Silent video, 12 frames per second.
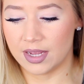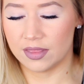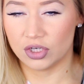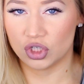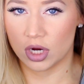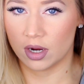
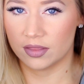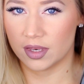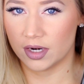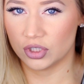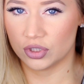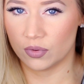and the chunk
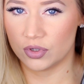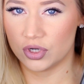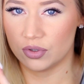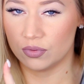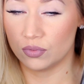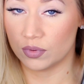that I showed
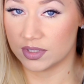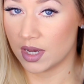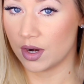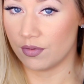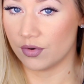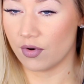you was
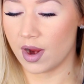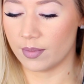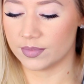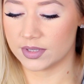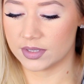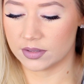100
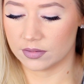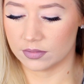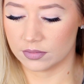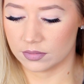grams.